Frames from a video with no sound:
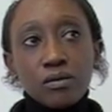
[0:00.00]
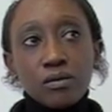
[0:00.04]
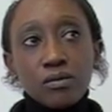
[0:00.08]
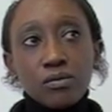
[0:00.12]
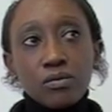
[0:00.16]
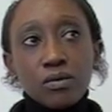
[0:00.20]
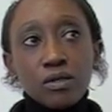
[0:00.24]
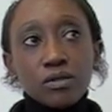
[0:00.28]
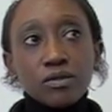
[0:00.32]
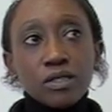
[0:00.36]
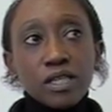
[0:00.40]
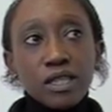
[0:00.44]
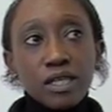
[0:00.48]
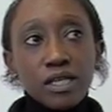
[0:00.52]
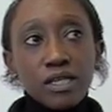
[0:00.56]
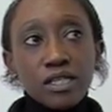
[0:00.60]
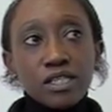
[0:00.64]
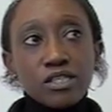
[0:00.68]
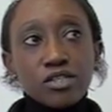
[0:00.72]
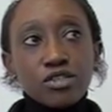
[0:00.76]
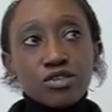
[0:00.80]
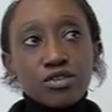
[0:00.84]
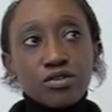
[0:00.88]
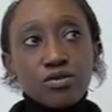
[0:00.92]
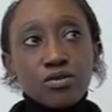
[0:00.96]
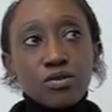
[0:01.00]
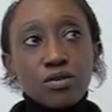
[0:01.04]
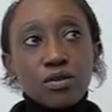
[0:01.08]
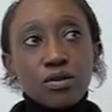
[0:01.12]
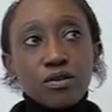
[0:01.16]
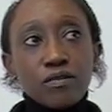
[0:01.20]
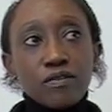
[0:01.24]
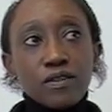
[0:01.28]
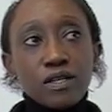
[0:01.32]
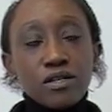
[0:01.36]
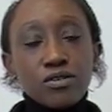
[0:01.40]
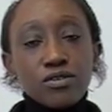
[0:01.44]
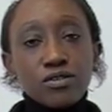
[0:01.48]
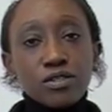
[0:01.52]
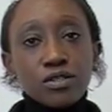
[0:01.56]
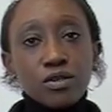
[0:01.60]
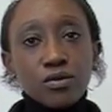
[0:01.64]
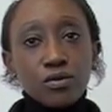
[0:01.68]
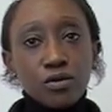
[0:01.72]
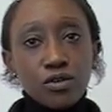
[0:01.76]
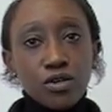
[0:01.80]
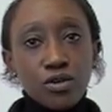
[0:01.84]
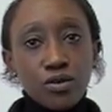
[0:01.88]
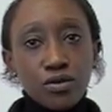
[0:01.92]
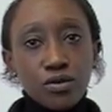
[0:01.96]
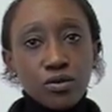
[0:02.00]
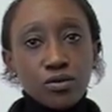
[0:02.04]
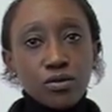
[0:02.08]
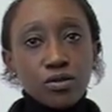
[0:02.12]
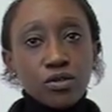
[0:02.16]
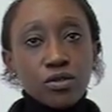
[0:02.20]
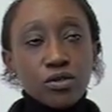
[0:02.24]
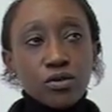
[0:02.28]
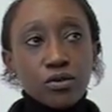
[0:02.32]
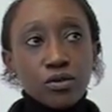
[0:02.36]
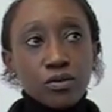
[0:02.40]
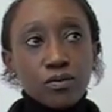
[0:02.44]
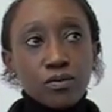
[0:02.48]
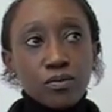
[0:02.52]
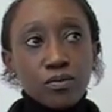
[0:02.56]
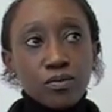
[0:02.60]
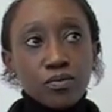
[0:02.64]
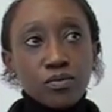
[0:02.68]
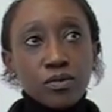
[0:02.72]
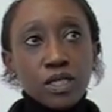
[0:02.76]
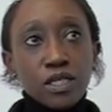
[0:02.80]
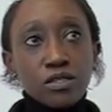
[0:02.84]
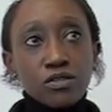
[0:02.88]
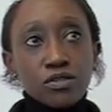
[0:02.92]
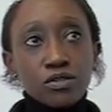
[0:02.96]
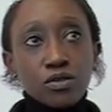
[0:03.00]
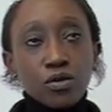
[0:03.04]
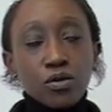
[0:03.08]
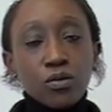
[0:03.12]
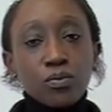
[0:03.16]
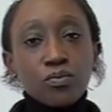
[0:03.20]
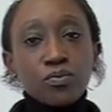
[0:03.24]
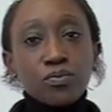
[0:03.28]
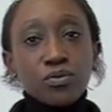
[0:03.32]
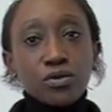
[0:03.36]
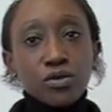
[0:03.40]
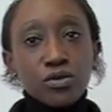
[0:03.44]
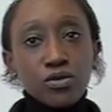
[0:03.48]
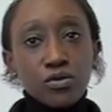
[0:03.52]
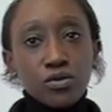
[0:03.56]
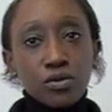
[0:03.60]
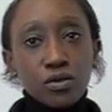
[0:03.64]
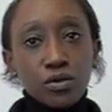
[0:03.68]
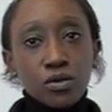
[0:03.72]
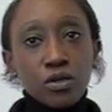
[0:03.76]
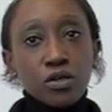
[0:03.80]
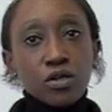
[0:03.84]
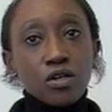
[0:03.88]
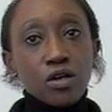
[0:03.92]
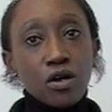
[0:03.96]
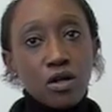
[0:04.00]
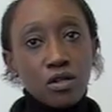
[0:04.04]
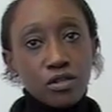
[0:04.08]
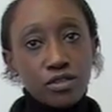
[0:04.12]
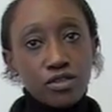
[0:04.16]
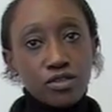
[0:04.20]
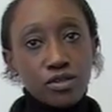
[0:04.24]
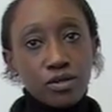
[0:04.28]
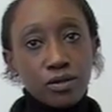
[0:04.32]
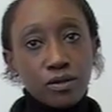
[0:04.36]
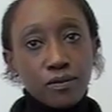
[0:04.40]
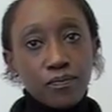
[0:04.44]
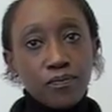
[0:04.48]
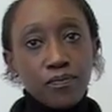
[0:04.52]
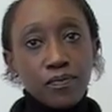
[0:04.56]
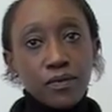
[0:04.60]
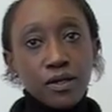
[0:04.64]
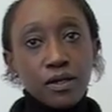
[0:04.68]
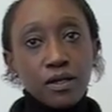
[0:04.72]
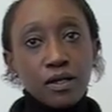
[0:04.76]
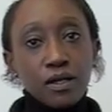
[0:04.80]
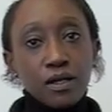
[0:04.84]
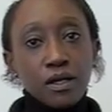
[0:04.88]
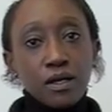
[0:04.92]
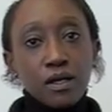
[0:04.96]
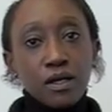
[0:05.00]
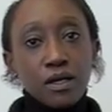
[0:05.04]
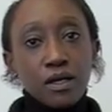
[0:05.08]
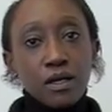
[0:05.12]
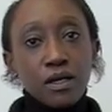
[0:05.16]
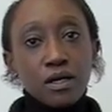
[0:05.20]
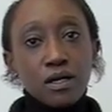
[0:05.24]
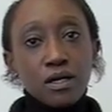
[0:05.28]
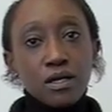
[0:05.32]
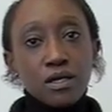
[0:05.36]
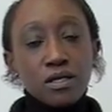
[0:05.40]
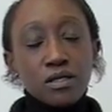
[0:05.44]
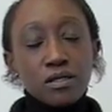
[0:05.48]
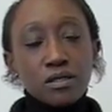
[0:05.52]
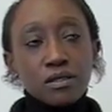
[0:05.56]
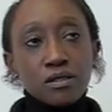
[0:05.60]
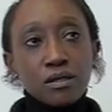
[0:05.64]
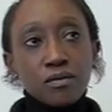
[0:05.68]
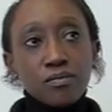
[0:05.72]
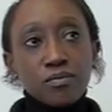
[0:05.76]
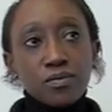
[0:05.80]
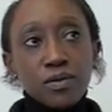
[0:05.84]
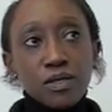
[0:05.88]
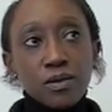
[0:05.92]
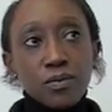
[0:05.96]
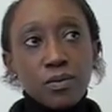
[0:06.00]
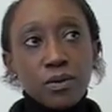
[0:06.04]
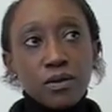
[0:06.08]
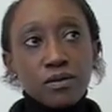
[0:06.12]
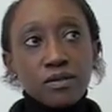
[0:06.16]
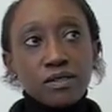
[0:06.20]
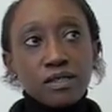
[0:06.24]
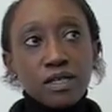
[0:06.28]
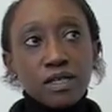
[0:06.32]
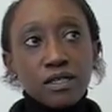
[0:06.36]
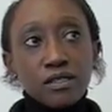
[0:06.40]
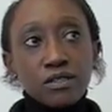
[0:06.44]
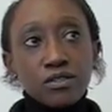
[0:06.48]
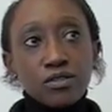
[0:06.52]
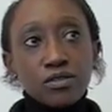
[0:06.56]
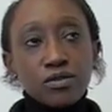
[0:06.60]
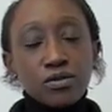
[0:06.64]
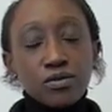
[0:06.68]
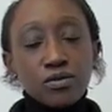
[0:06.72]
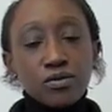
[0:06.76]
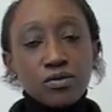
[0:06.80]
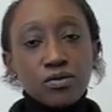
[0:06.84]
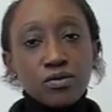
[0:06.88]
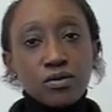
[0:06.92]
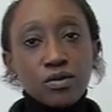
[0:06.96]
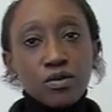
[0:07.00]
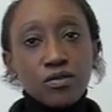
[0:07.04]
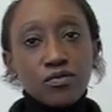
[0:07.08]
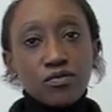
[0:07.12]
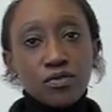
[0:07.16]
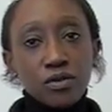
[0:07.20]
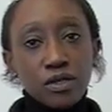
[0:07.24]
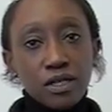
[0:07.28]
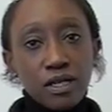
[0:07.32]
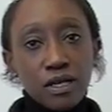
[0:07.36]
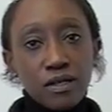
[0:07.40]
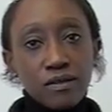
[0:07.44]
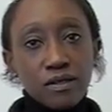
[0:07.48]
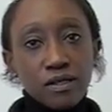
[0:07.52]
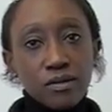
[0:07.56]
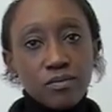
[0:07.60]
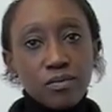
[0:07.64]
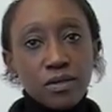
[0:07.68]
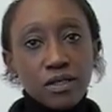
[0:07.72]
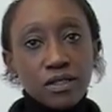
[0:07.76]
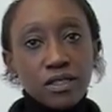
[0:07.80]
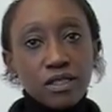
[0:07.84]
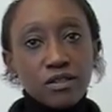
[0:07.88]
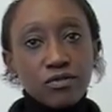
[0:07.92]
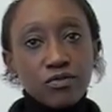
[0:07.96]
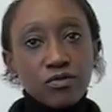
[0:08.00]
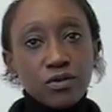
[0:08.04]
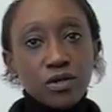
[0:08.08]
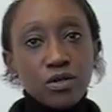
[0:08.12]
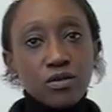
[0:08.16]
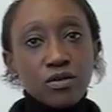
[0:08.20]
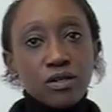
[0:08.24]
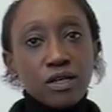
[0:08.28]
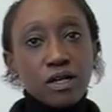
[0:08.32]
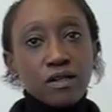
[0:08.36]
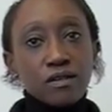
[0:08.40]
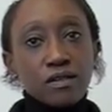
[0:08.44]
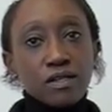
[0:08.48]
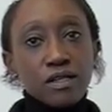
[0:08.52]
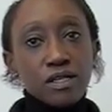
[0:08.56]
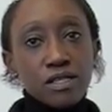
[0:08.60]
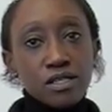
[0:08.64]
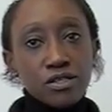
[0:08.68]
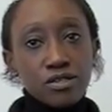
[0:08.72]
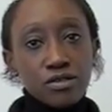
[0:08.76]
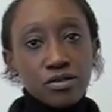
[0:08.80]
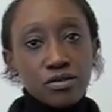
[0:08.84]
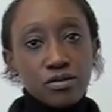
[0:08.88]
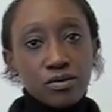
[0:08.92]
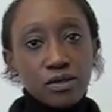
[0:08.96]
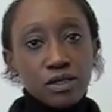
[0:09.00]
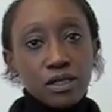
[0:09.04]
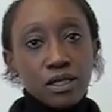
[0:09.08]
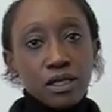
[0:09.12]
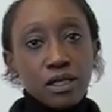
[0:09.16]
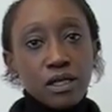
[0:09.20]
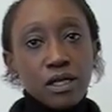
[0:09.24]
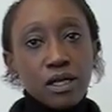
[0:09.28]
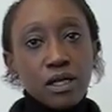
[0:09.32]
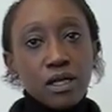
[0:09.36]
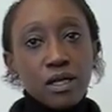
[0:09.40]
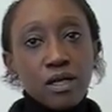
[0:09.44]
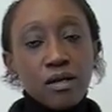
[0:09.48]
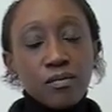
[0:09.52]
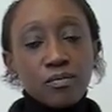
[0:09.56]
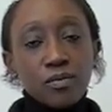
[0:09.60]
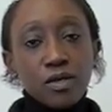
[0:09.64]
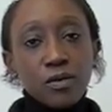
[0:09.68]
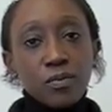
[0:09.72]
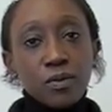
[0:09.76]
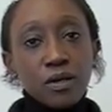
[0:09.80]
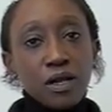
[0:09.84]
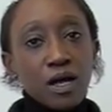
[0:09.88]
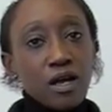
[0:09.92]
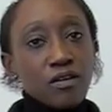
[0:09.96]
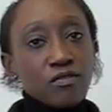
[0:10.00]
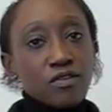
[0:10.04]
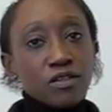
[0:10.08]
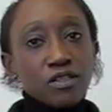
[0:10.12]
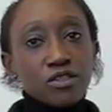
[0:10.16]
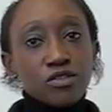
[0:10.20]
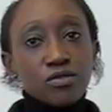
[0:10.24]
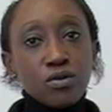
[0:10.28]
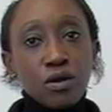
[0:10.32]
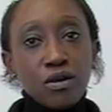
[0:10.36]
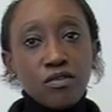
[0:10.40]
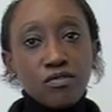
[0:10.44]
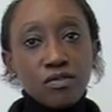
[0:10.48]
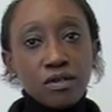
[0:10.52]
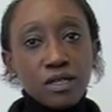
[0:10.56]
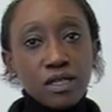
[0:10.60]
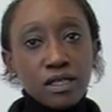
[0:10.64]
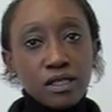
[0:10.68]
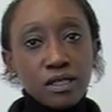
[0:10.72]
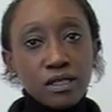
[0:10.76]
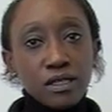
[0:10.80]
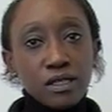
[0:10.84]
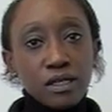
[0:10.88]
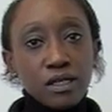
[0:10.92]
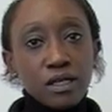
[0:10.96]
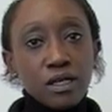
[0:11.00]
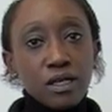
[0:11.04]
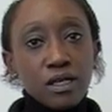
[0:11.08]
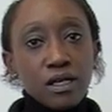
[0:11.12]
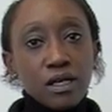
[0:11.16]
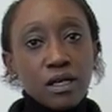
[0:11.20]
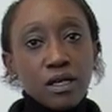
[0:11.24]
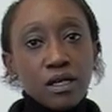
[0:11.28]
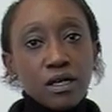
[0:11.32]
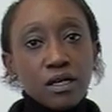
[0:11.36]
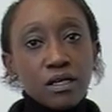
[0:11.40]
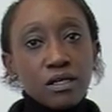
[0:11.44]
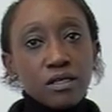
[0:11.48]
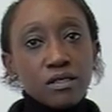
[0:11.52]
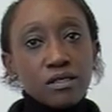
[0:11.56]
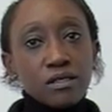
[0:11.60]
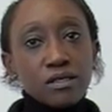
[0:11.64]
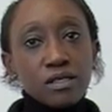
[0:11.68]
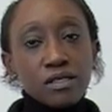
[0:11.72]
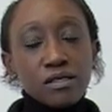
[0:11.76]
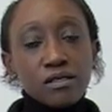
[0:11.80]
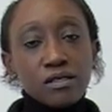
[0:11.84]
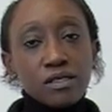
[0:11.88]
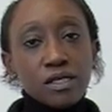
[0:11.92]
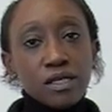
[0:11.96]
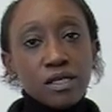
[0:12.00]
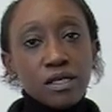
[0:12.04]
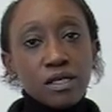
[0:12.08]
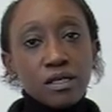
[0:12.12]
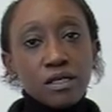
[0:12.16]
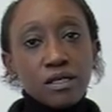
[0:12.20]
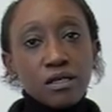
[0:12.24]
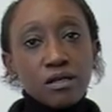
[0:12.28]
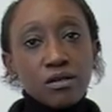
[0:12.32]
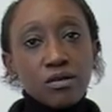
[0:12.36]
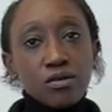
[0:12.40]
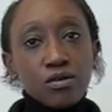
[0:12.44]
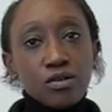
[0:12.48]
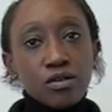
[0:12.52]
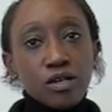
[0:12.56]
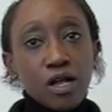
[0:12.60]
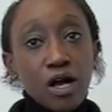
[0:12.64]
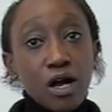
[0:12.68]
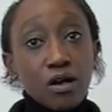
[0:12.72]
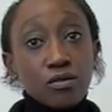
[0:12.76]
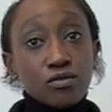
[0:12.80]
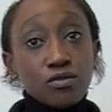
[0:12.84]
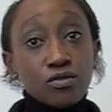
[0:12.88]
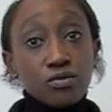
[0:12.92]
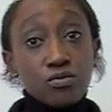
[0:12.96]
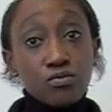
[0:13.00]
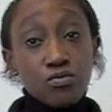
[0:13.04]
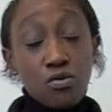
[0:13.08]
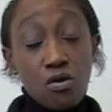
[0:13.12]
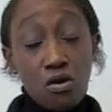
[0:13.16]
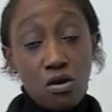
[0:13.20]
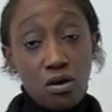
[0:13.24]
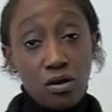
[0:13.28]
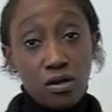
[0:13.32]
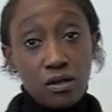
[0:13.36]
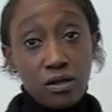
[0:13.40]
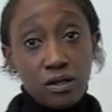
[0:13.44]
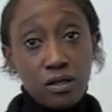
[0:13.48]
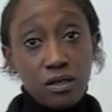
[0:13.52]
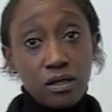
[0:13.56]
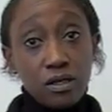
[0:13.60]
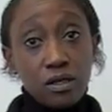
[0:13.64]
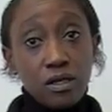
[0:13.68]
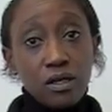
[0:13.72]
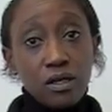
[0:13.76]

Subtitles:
One thing is sure, there's no pure culture. Some people tend to forget it, but if we look at history, people have been traveling since they learned how to walk.